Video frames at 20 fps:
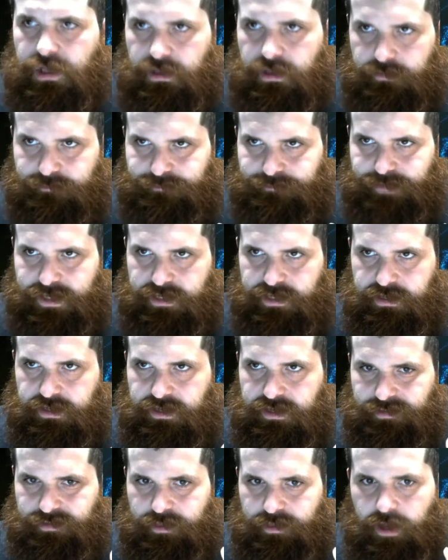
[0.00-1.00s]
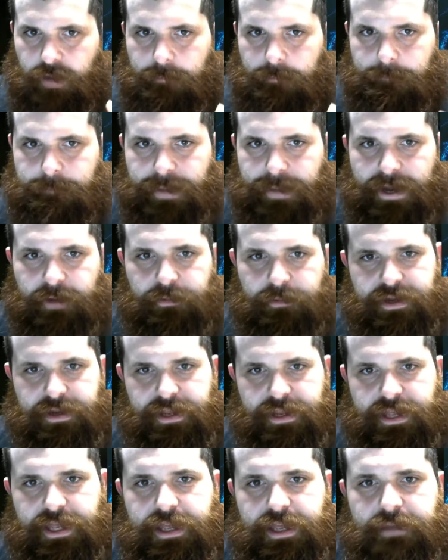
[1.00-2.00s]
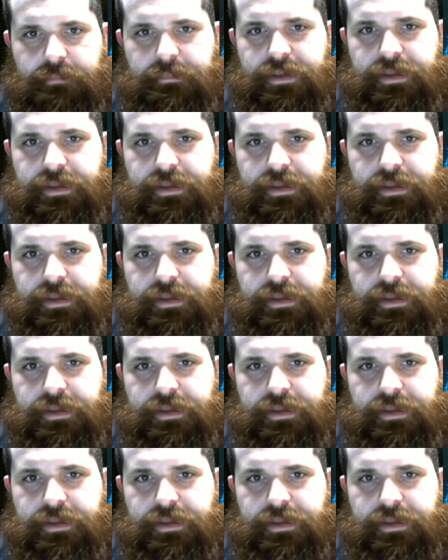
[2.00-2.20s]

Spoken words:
like about him.